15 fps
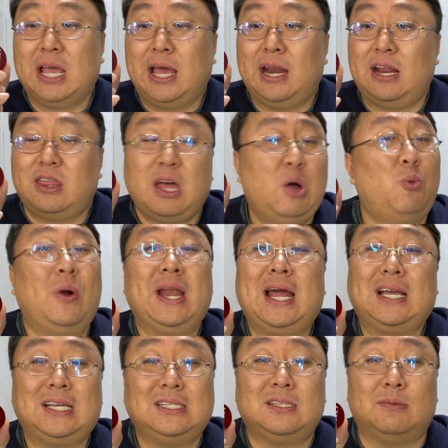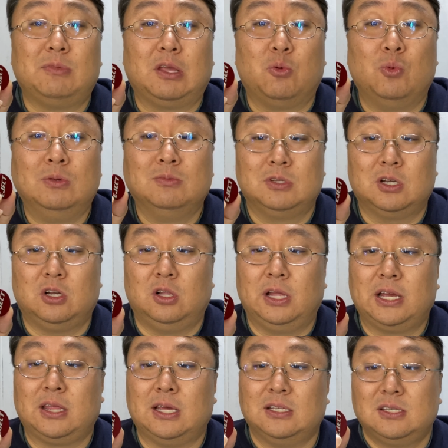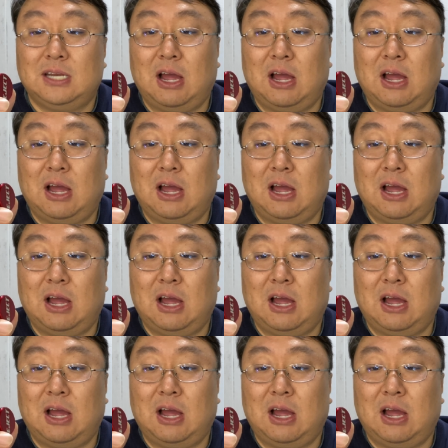And I thought, why not get something whimsical like this?